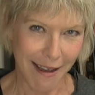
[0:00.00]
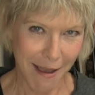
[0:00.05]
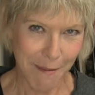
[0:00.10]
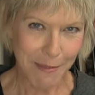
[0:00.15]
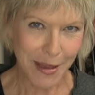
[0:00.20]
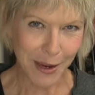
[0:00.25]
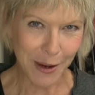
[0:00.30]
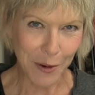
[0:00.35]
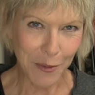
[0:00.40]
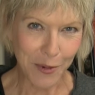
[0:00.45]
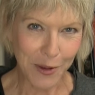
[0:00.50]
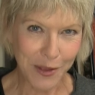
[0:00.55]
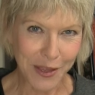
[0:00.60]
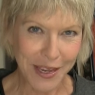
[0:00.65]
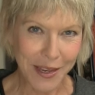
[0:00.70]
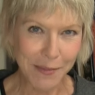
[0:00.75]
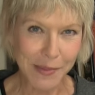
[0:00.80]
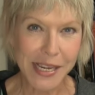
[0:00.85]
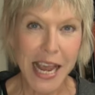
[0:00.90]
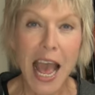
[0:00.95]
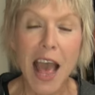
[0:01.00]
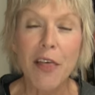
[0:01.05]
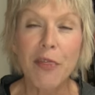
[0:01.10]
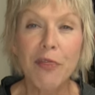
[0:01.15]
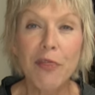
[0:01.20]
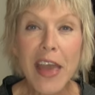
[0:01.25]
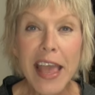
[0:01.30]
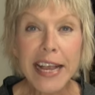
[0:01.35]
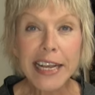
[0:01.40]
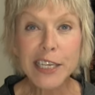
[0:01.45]
I'm Becca Williams.
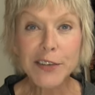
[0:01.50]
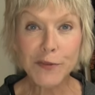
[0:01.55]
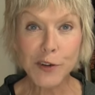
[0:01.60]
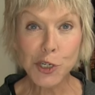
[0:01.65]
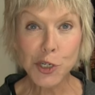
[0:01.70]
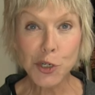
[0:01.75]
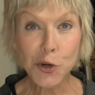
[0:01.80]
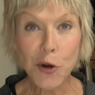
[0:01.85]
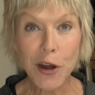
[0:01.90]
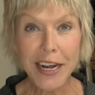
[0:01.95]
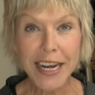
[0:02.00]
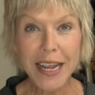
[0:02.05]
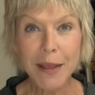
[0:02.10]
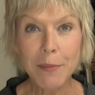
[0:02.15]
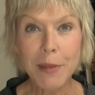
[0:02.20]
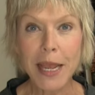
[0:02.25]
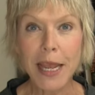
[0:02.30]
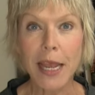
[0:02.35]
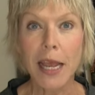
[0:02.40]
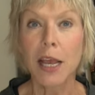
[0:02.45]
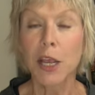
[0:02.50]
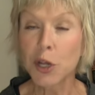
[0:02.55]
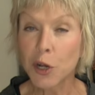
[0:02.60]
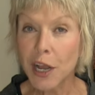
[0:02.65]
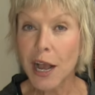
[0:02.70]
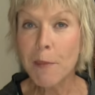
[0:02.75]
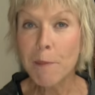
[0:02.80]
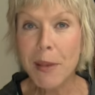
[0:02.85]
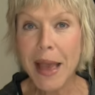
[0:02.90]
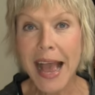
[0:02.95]
Thanks for joining me. You'll
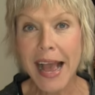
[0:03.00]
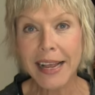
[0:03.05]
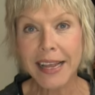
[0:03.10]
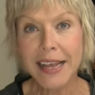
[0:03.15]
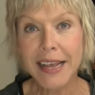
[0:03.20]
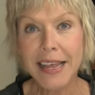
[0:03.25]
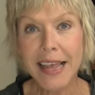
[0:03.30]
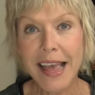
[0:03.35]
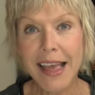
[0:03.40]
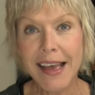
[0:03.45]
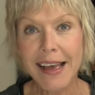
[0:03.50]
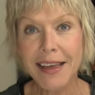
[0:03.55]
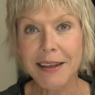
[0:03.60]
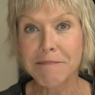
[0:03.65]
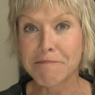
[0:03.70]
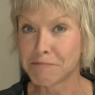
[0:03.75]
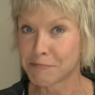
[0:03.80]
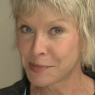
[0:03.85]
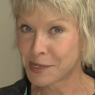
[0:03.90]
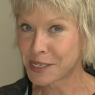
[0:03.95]
come back again.